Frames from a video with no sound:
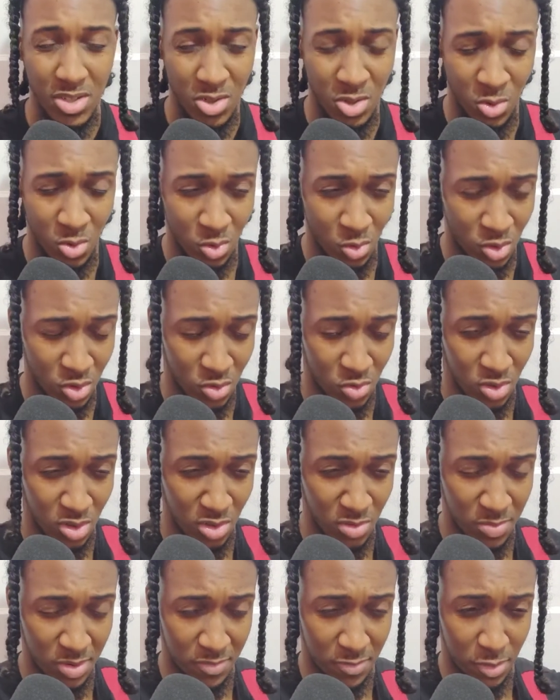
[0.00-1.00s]
don't know what's wrong
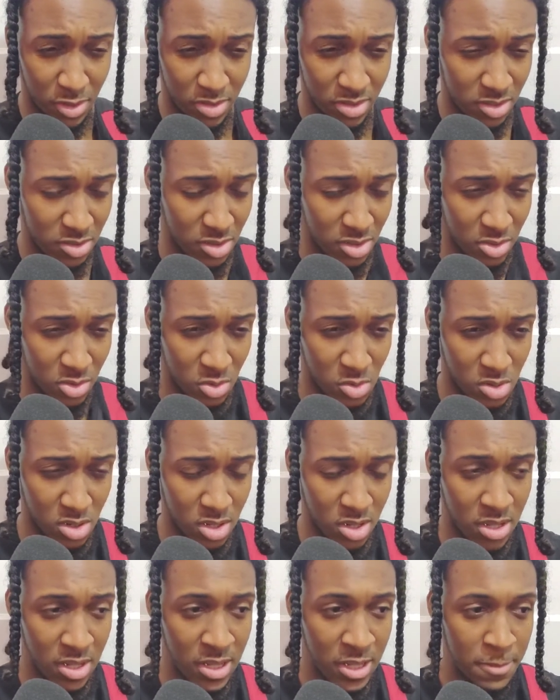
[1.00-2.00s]
with my voice. I can't talk.
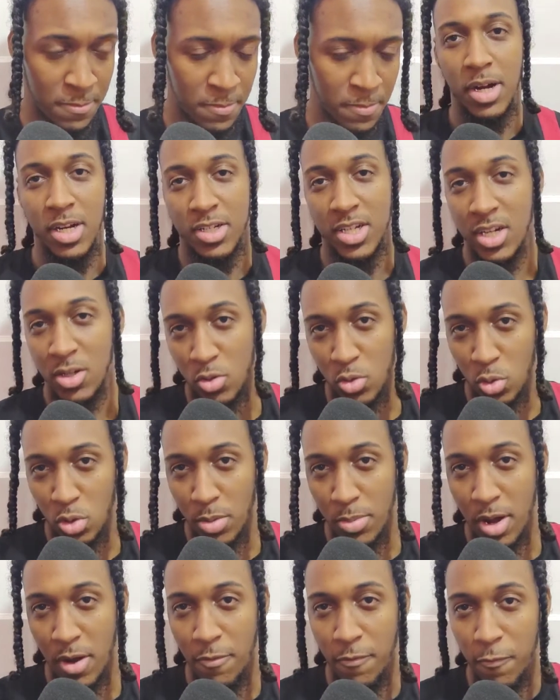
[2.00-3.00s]
My channel is
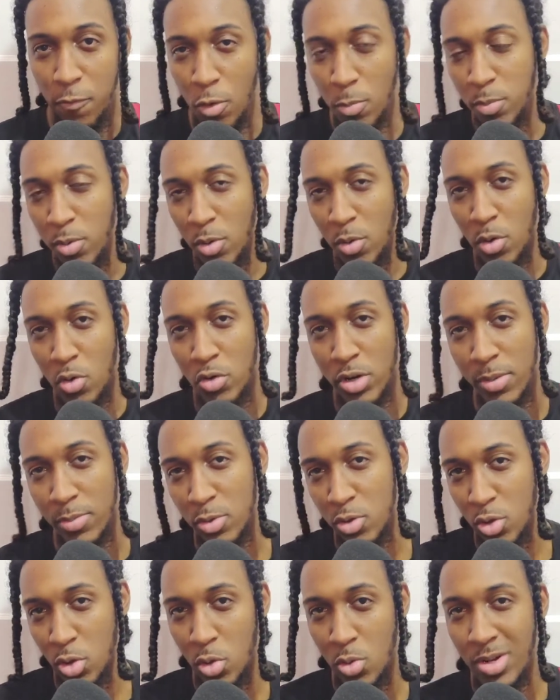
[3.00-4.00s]
all about football,
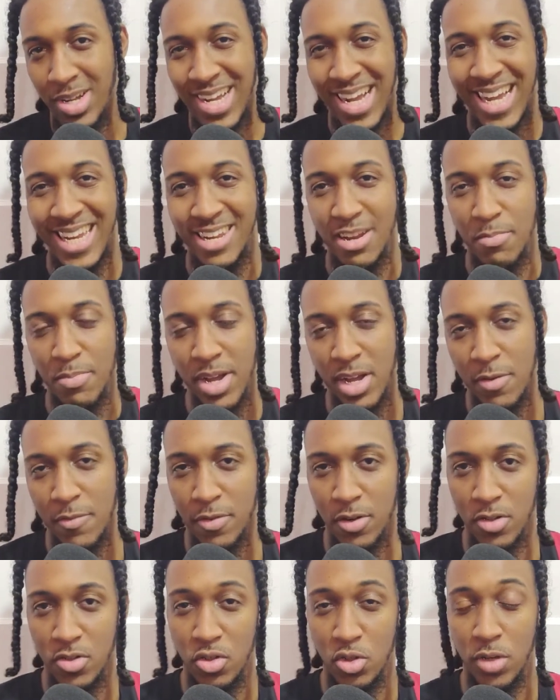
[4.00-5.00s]
crypto, and the
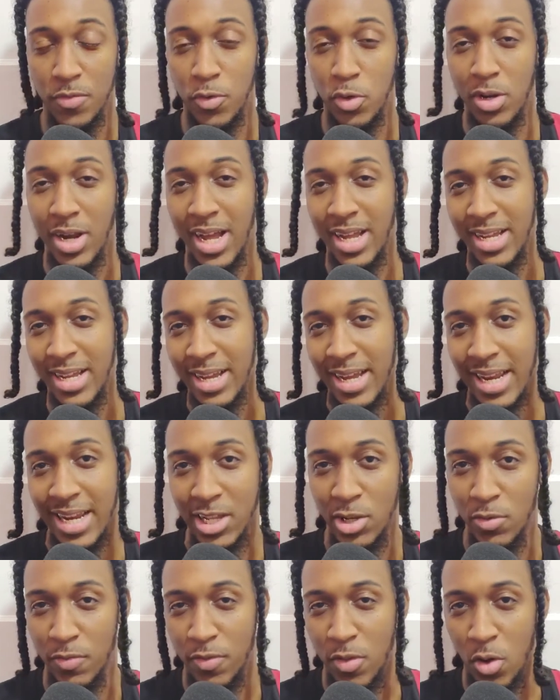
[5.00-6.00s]
metaverse. So if you like
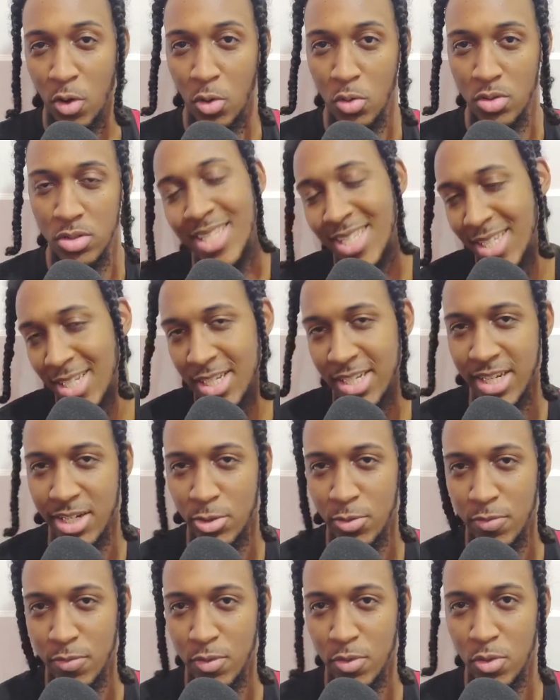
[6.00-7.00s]
any of those, this is the
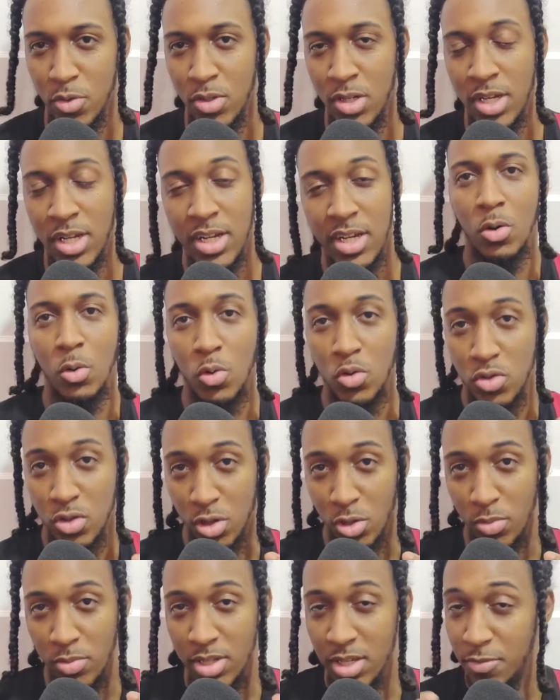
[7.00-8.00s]
channel for you.
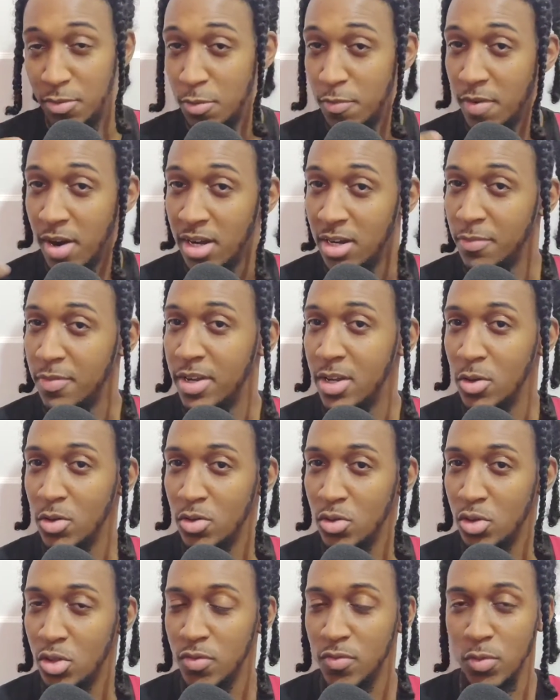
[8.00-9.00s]
Also, if you find the
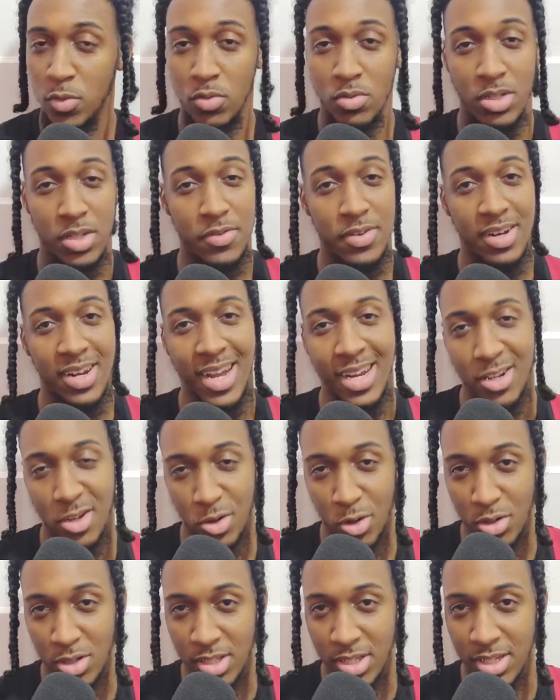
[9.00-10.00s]
videos useful, if you like the
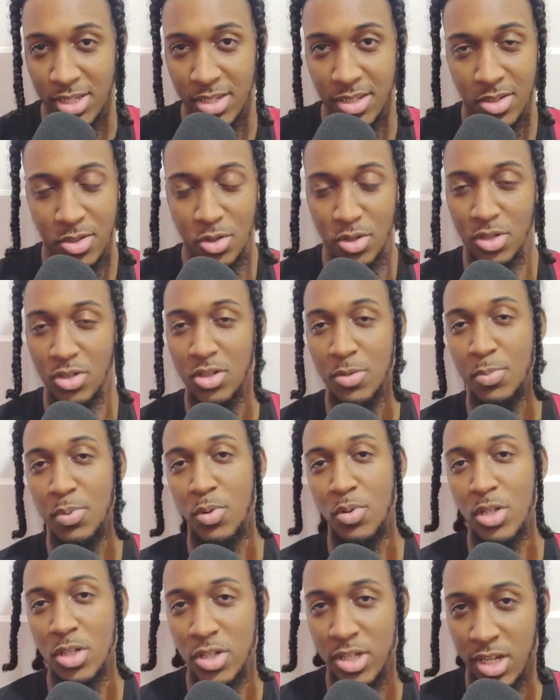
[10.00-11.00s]
content, you can
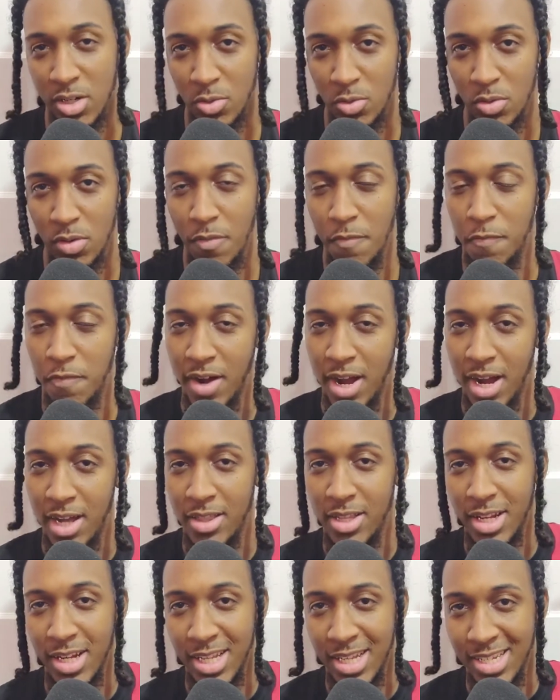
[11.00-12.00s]
support the channel via
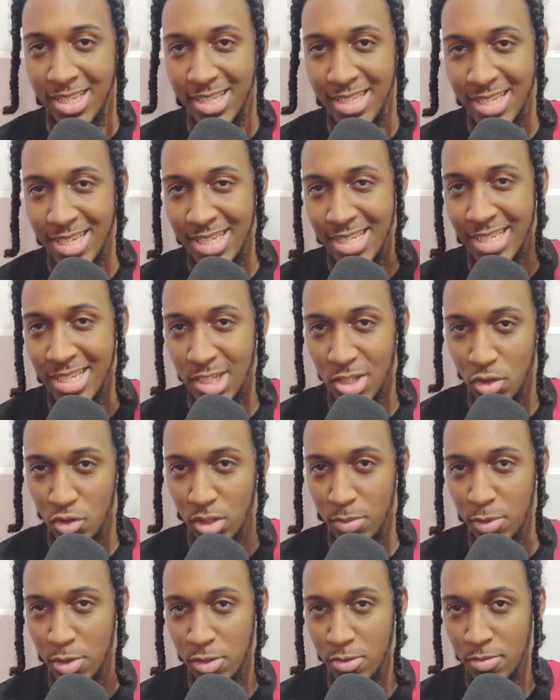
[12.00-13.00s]
the links in the
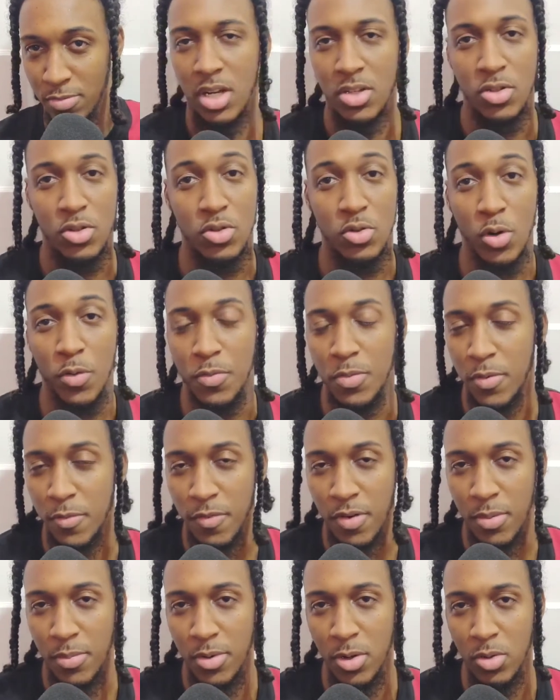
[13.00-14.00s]
description. As you saw from the
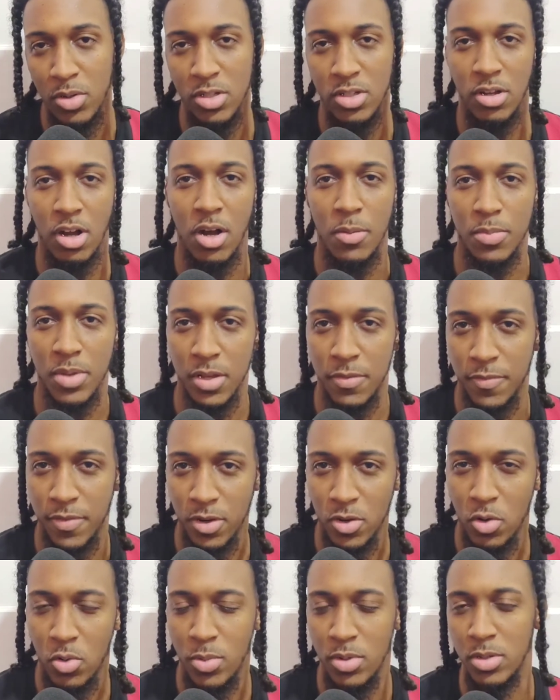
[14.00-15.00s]
thumbnail, this is an update
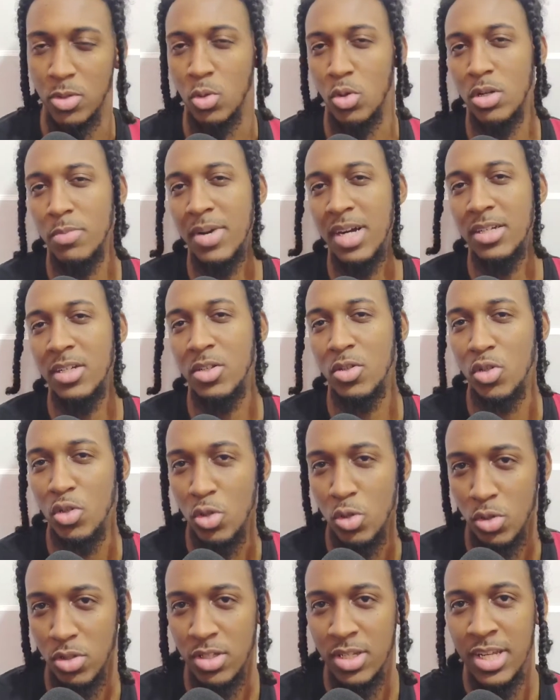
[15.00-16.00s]
video. We're talking about the
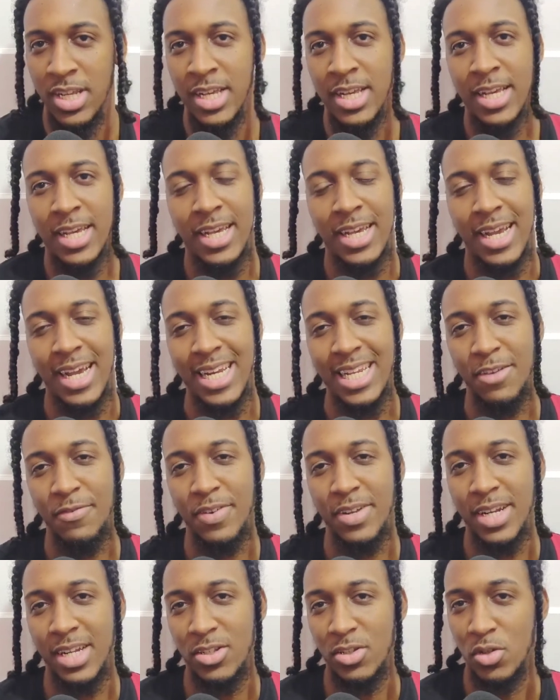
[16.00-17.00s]
news,
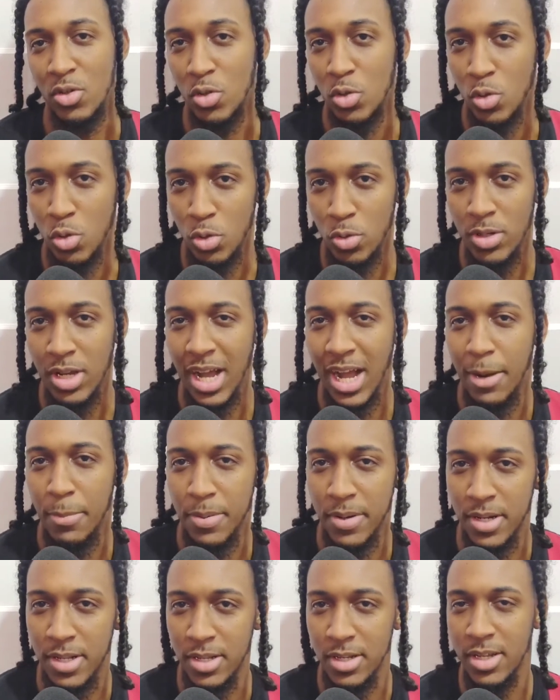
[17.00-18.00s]
anything that's new
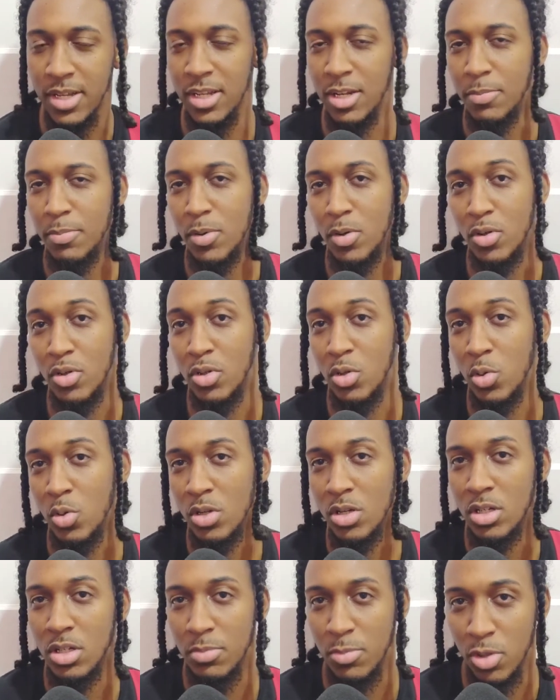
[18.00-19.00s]
happening in the Boss
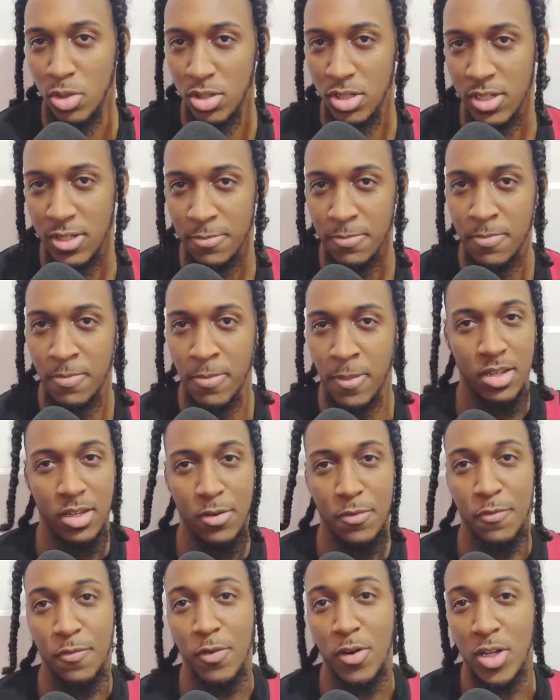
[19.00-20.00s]
Token community.
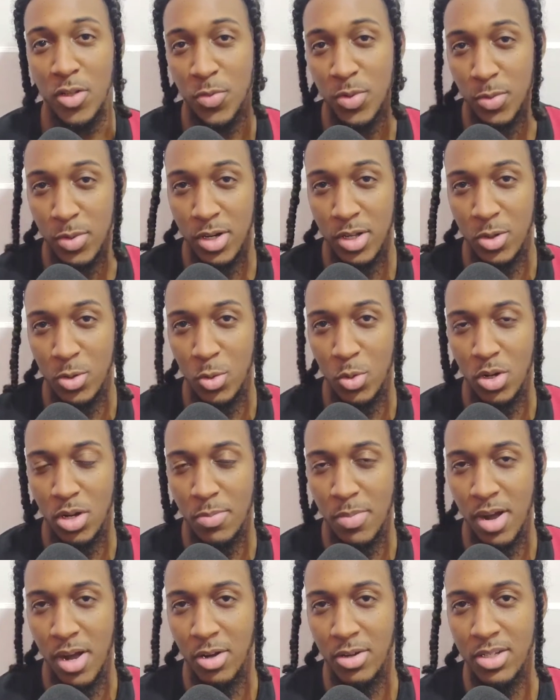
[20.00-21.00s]
The first thing we're going to talk
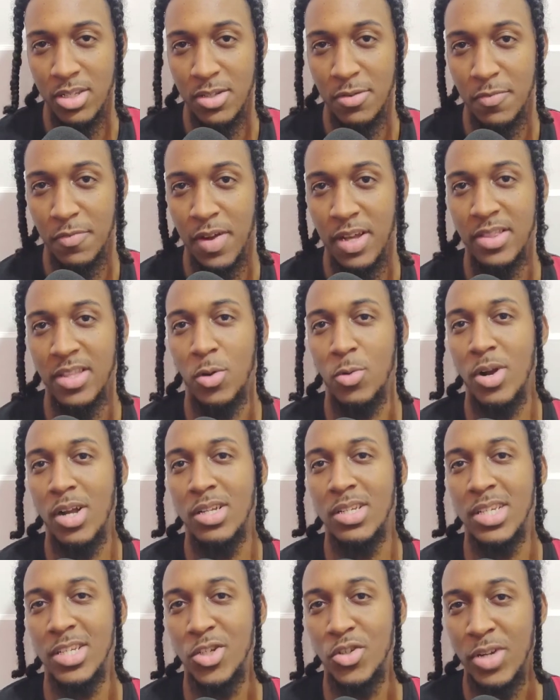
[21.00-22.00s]
about is the fact that we're
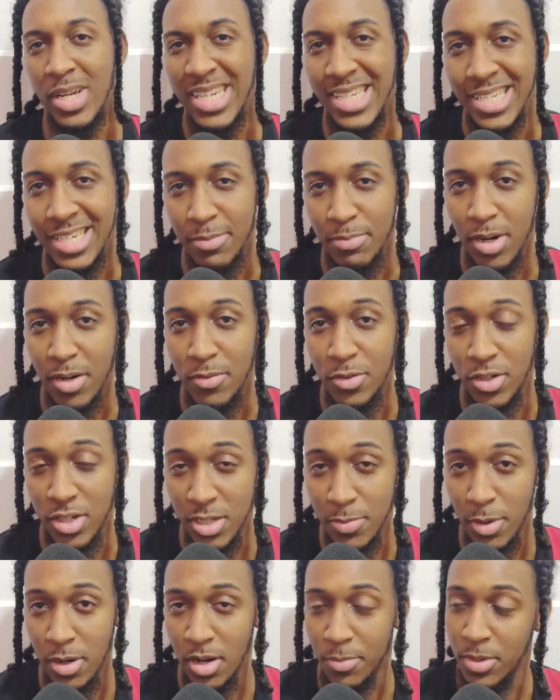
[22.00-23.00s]
actually trending above
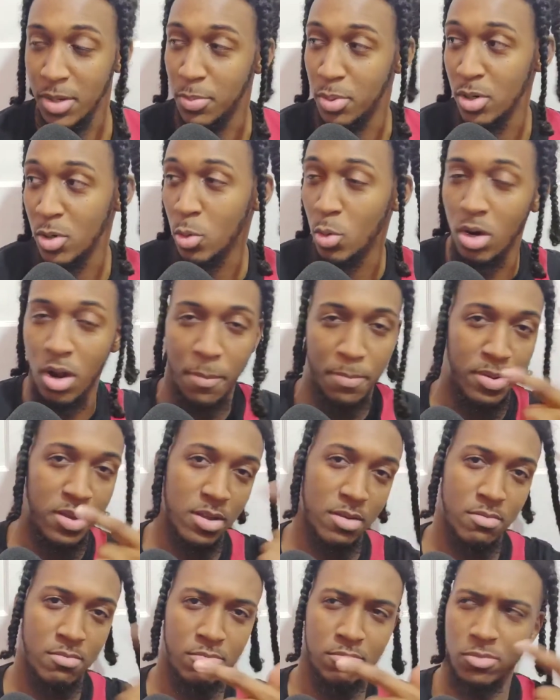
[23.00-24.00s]
Shiba. I'm going to put it all up
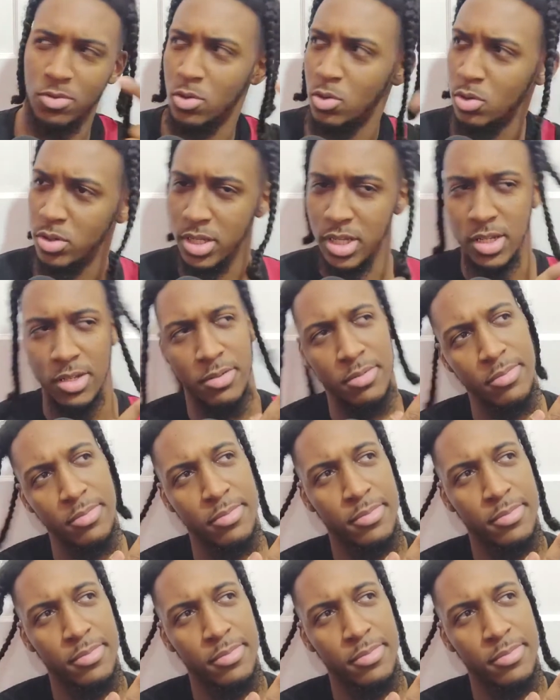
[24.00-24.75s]
here or there.